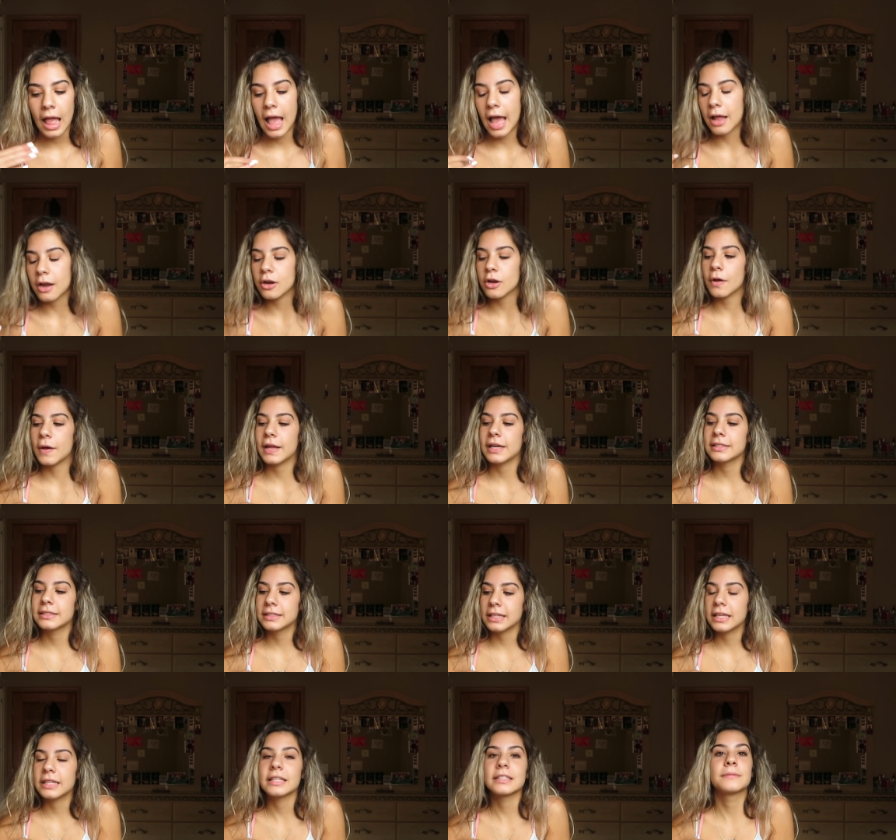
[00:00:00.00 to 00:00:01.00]
I don't know how to
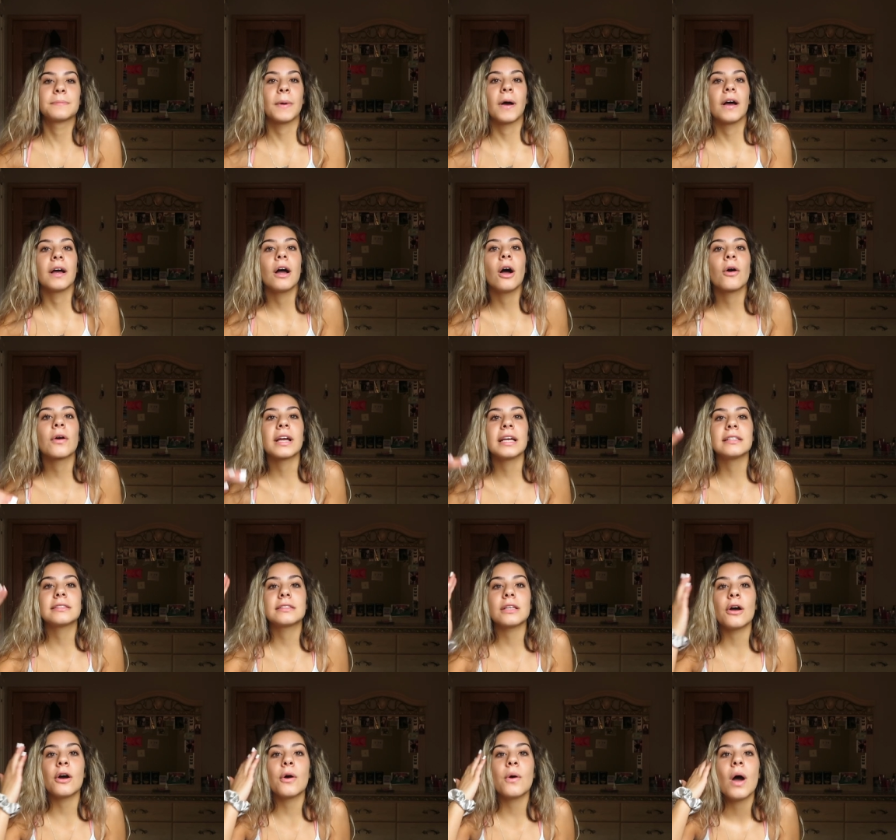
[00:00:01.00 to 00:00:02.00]
say this, but okay,
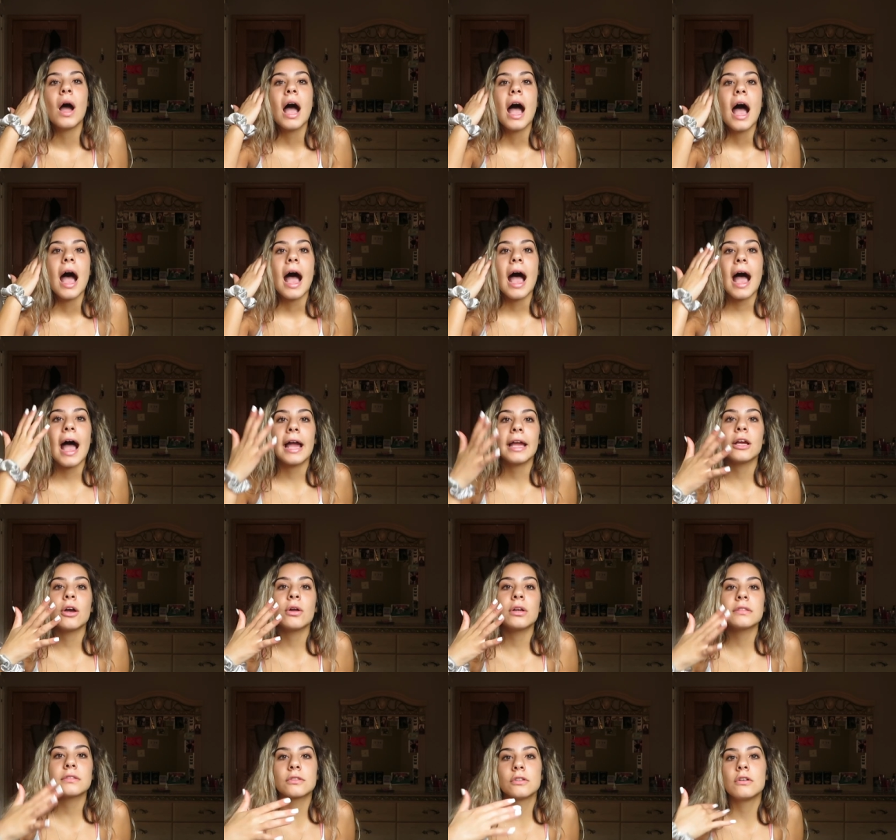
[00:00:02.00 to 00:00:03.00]
so I
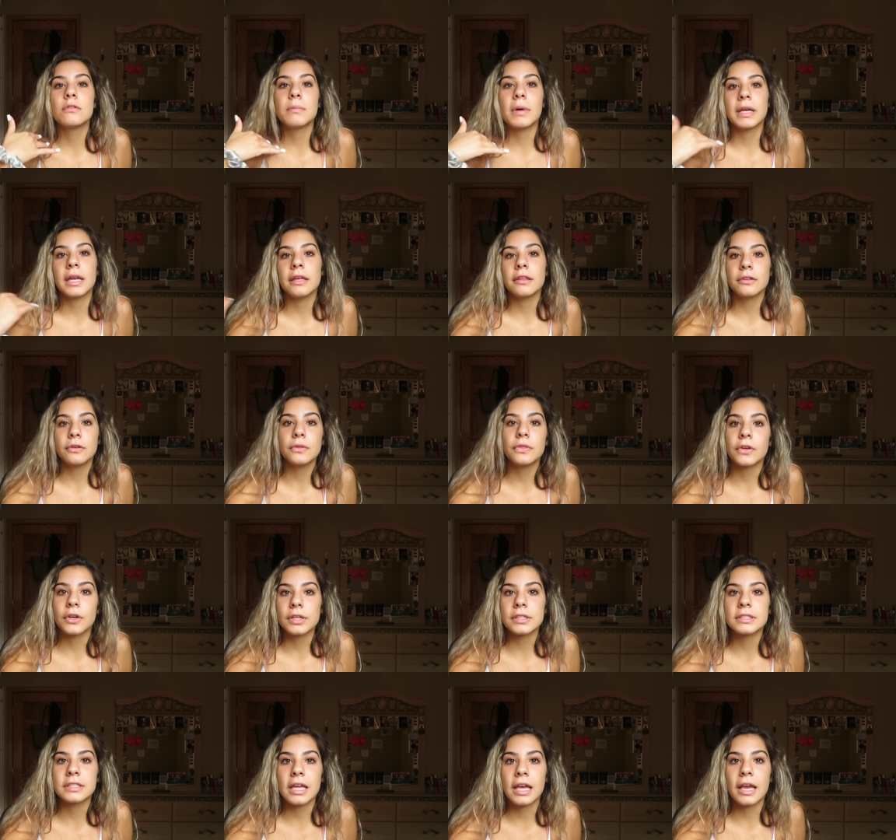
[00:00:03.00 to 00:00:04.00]
go to school Monday through
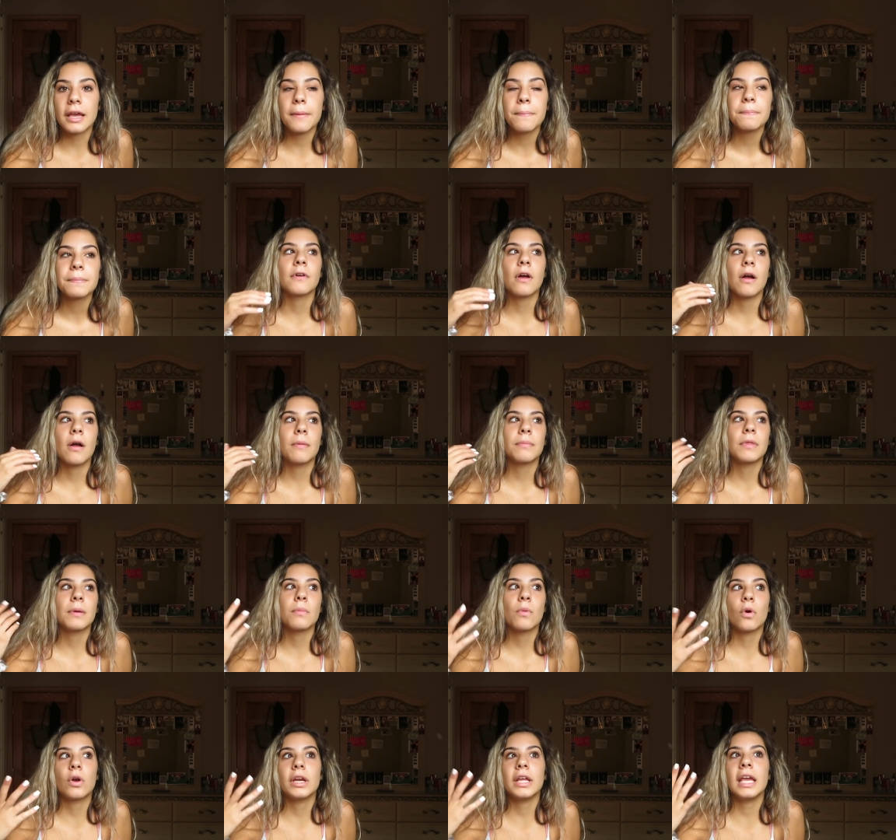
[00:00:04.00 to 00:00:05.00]
Thursday from the
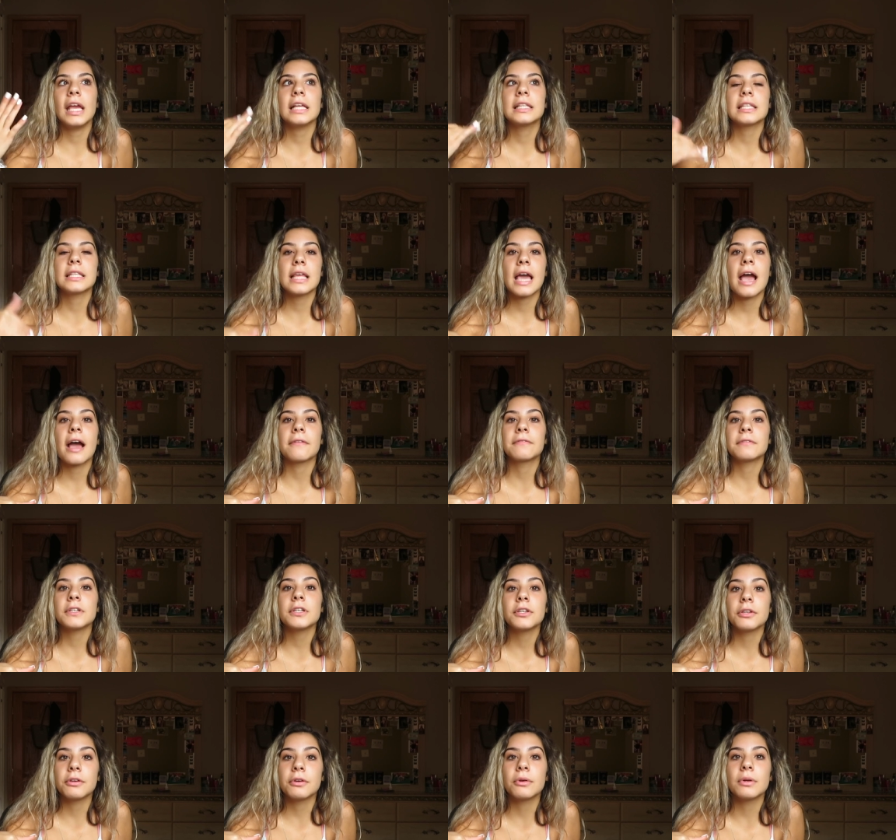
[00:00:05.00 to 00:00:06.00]
morning to the
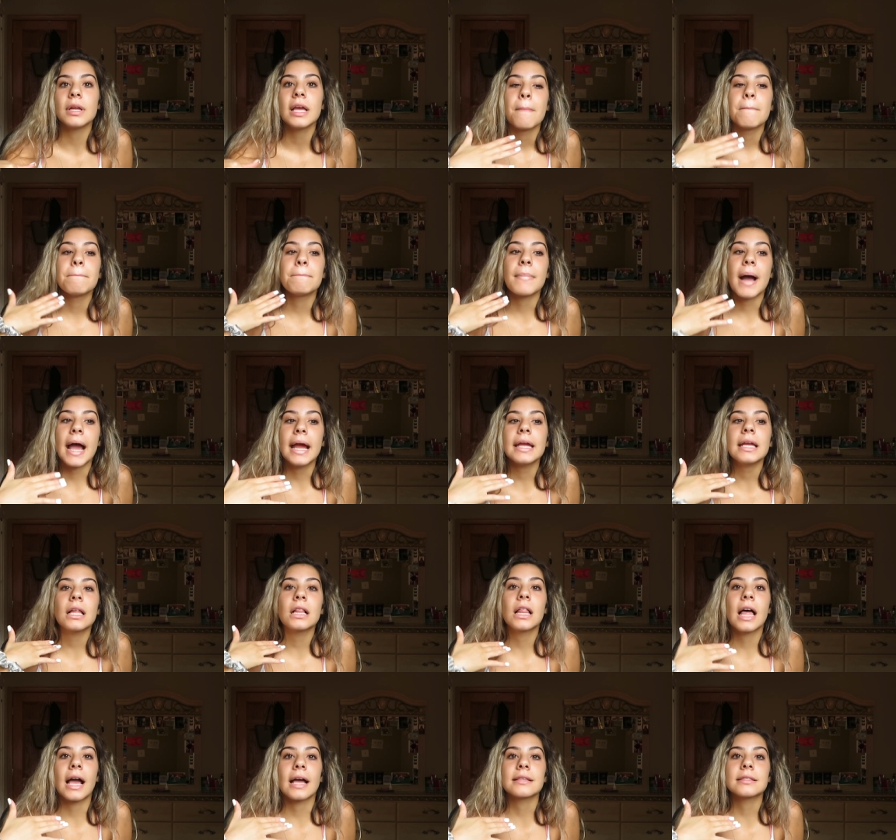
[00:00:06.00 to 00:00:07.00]
afternoon. My
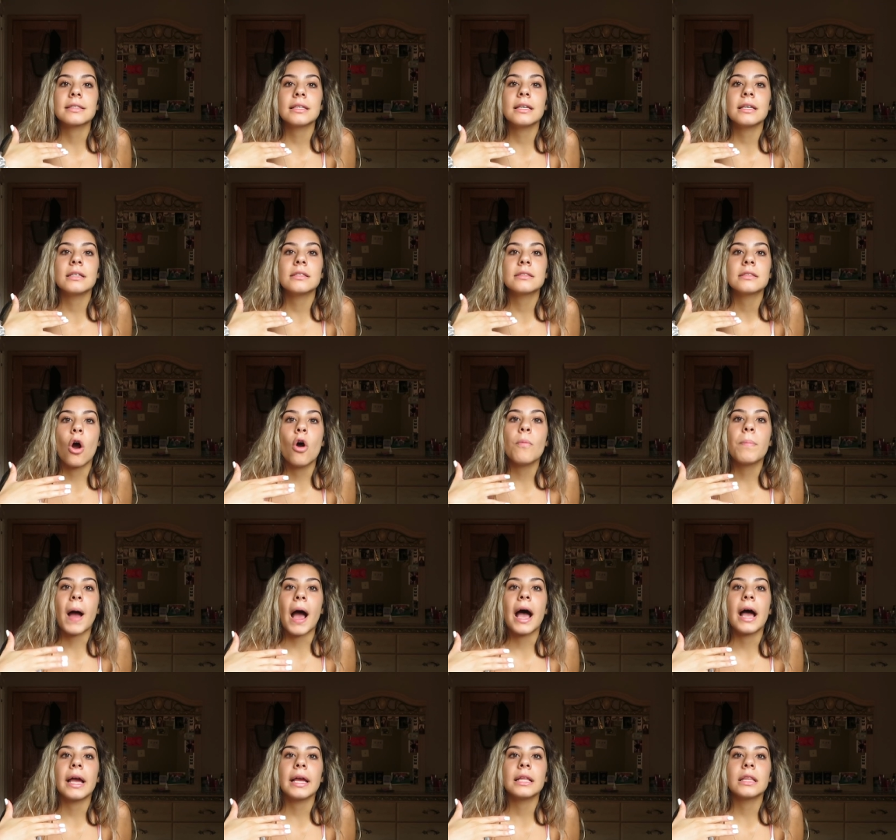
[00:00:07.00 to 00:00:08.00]
classes go
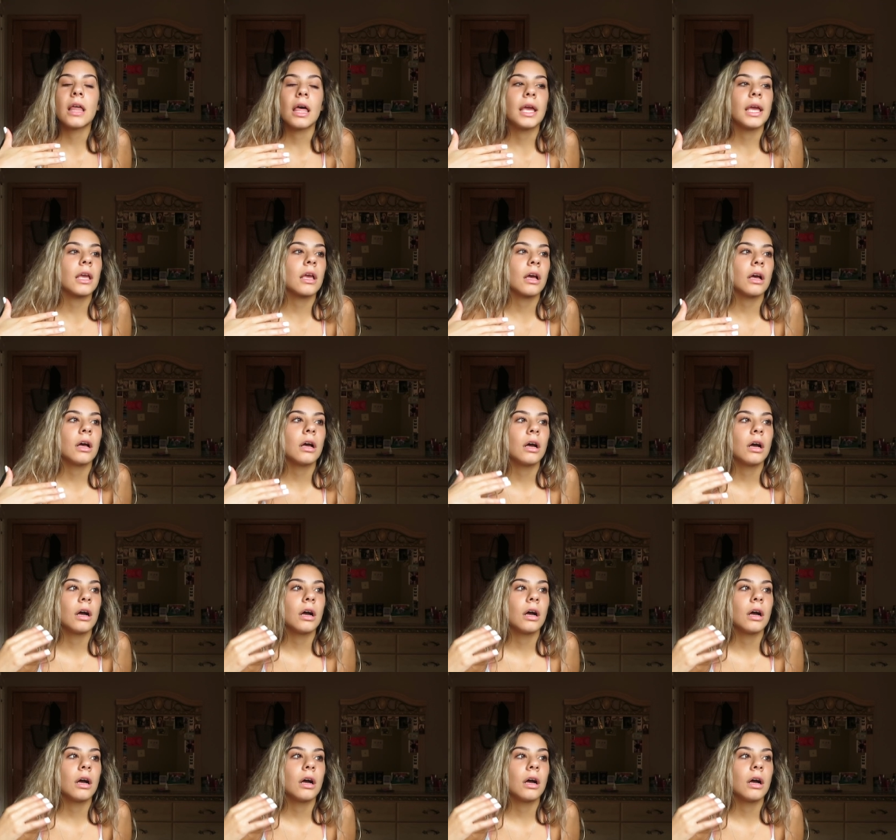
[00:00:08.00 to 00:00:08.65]
by like,